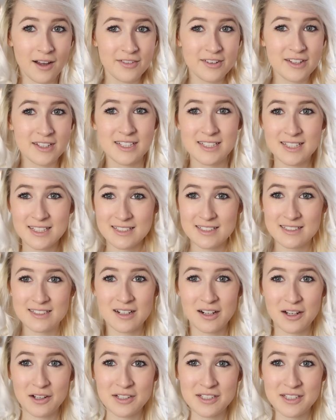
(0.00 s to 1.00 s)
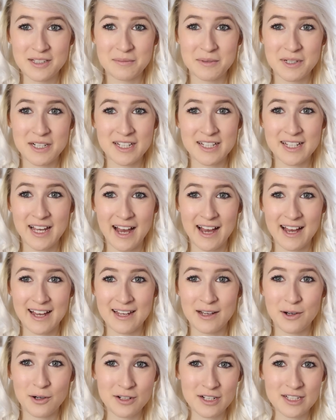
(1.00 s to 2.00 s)
I think this is as close as I'm gonna get.
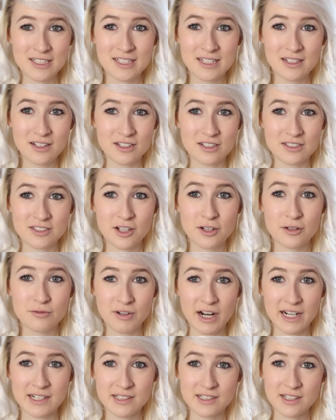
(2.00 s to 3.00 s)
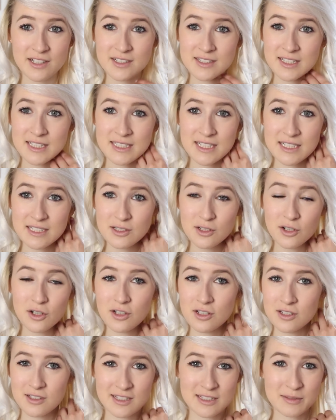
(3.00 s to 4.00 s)
It honestly looks horrendous. It did
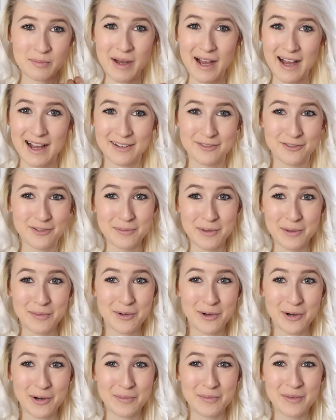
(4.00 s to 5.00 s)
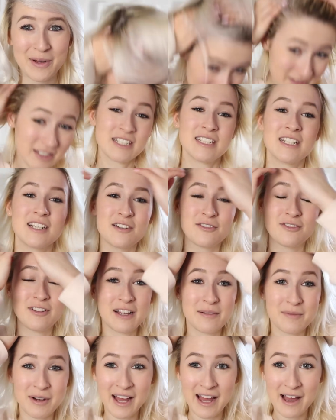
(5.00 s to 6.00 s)
not look this bad for my prom. I'm just gonna
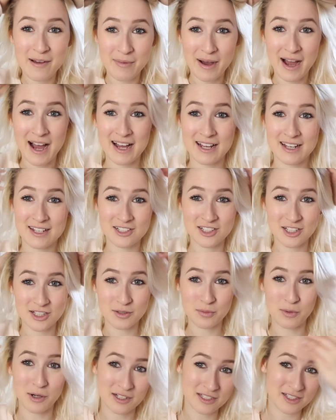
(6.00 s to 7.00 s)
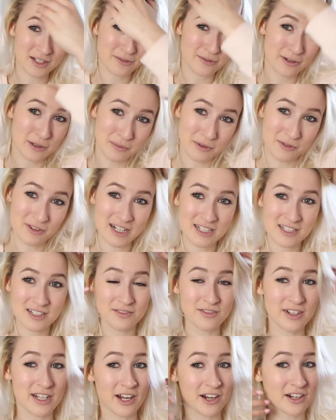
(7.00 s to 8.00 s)
flick my hair back just whilst I film the rest of
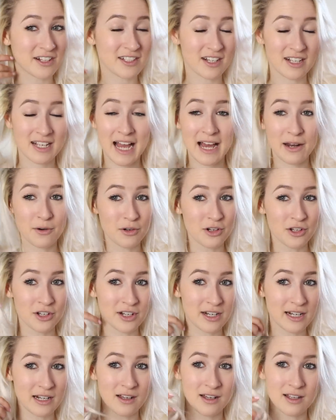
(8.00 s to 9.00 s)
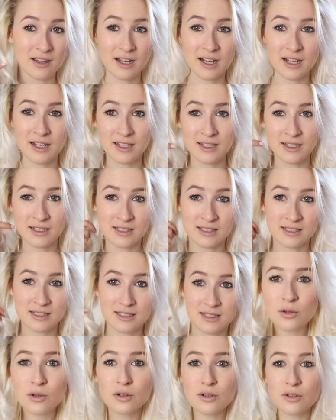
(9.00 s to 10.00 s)
the video because I cannot look at it like that. It
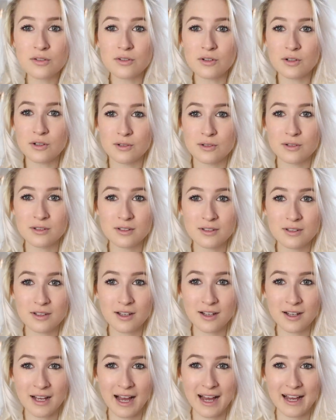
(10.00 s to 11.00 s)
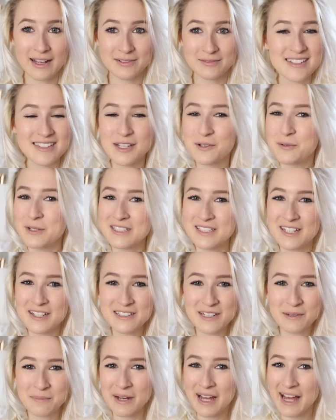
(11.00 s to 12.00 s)
is awful. Okay, so once
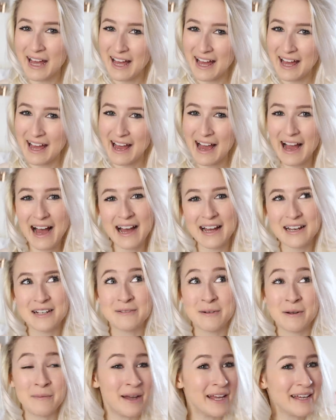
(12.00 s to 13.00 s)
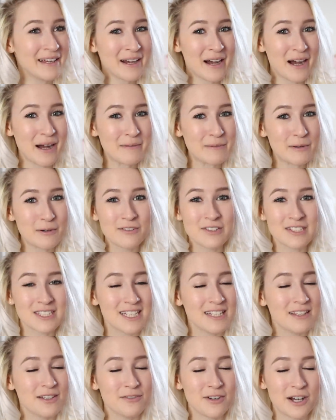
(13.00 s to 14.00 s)
I'd done my hair and my makeup,
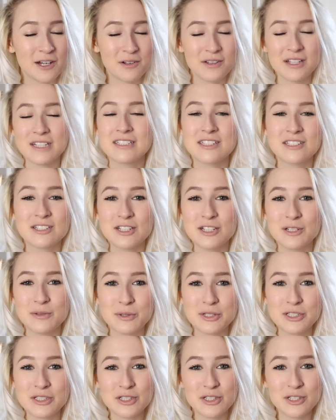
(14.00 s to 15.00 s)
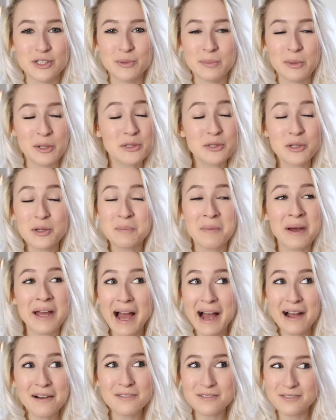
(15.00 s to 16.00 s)
obviously the final thing to do was to put on my
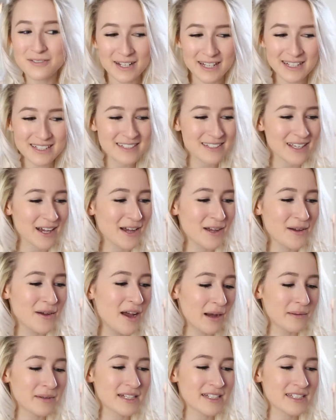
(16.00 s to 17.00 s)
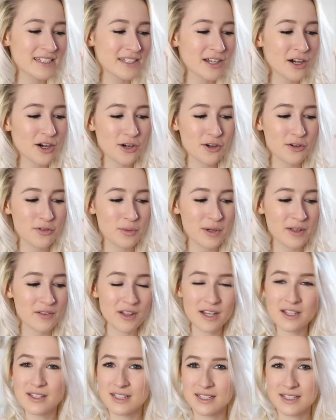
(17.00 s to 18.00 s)
outfit. So I'm gonna start off with
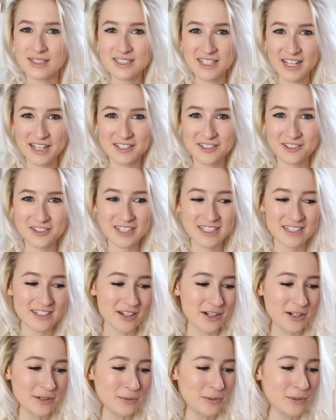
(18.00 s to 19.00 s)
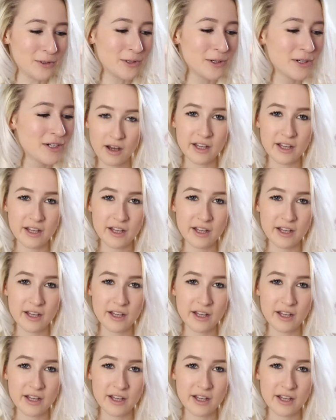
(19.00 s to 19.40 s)
like the accessories that I wore.